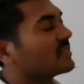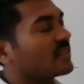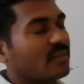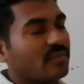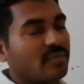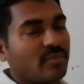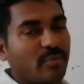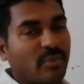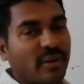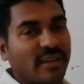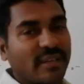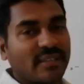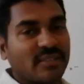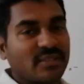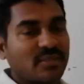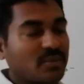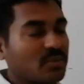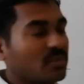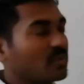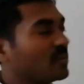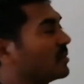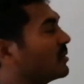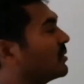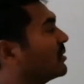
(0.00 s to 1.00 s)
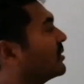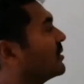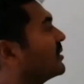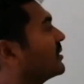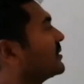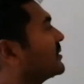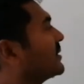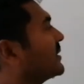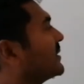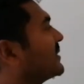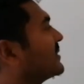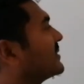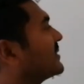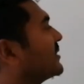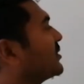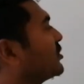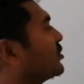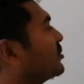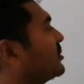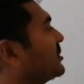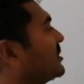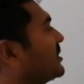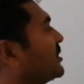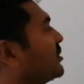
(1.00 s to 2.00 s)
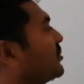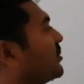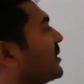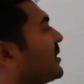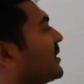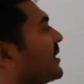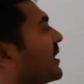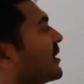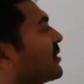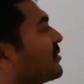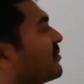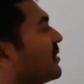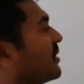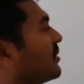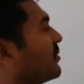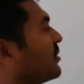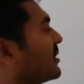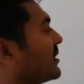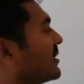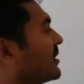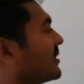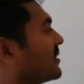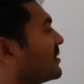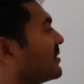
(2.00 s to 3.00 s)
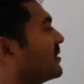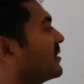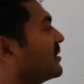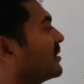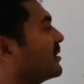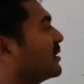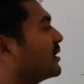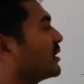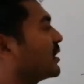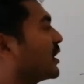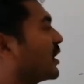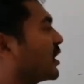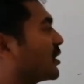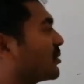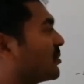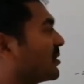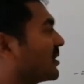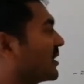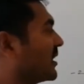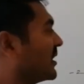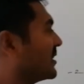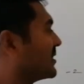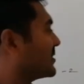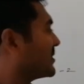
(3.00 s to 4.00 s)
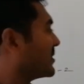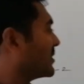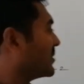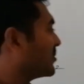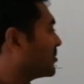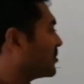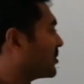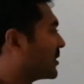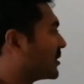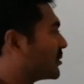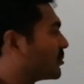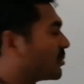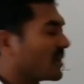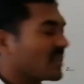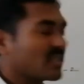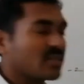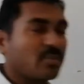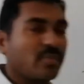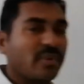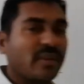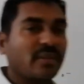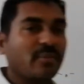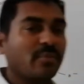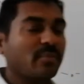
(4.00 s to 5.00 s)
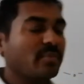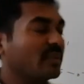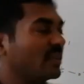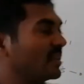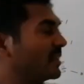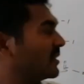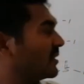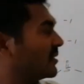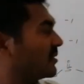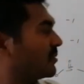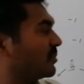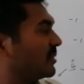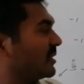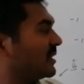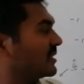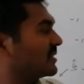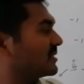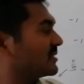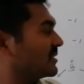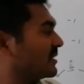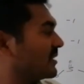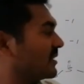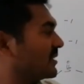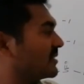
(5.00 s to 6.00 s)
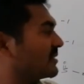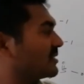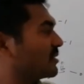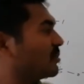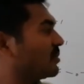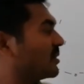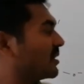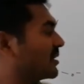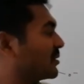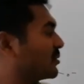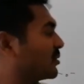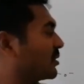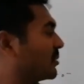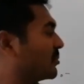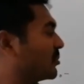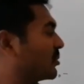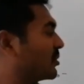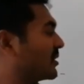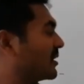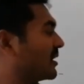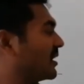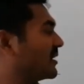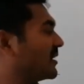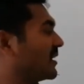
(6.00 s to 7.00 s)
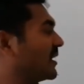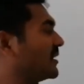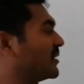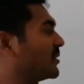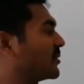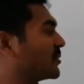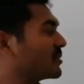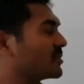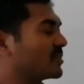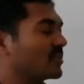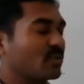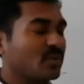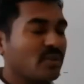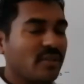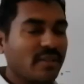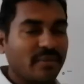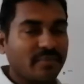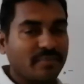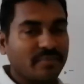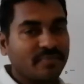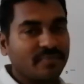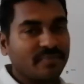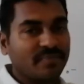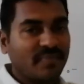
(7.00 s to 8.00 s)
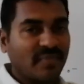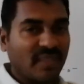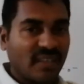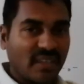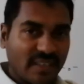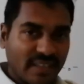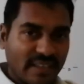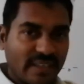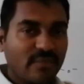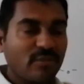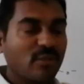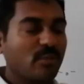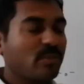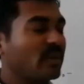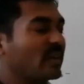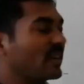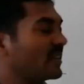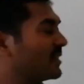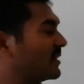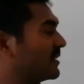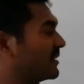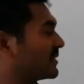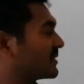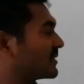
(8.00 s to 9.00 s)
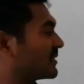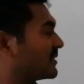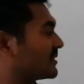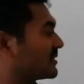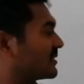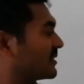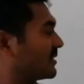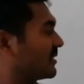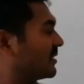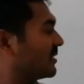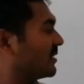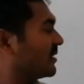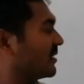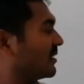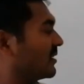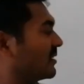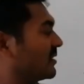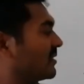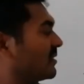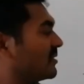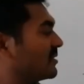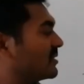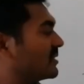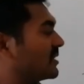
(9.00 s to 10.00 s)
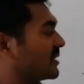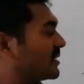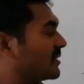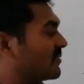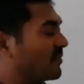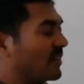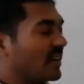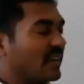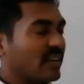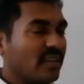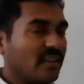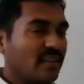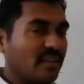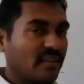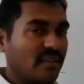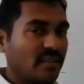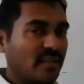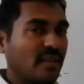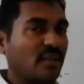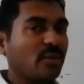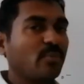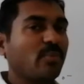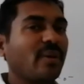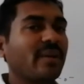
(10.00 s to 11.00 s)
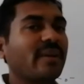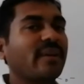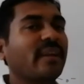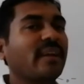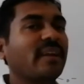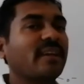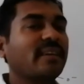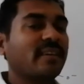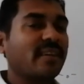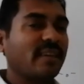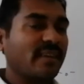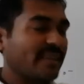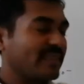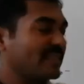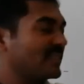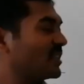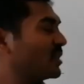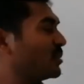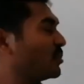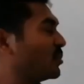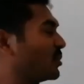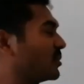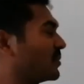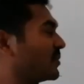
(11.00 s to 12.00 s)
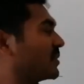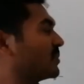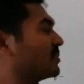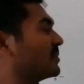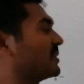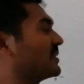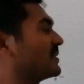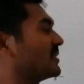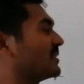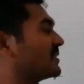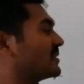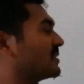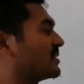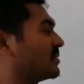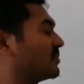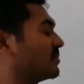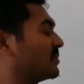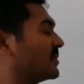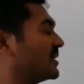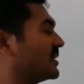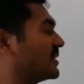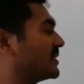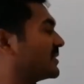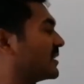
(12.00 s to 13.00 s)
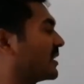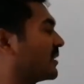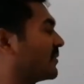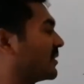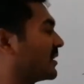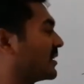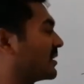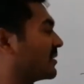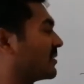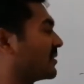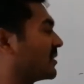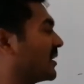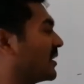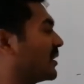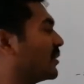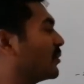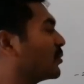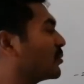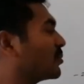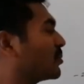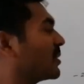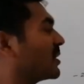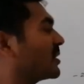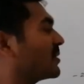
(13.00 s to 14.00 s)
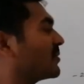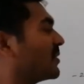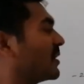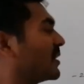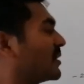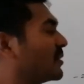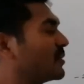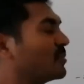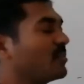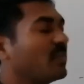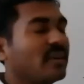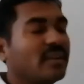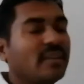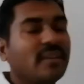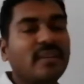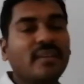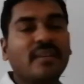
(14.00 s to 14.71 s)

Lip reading: of minus 2, that is said to be the imide. Aqua water, carbonyl CO and phosphine pH3 similar to ammonia. Nitrosonium, already we made the discussion that 1 unpaired electron is removed from the system, it is having a lone pair followed by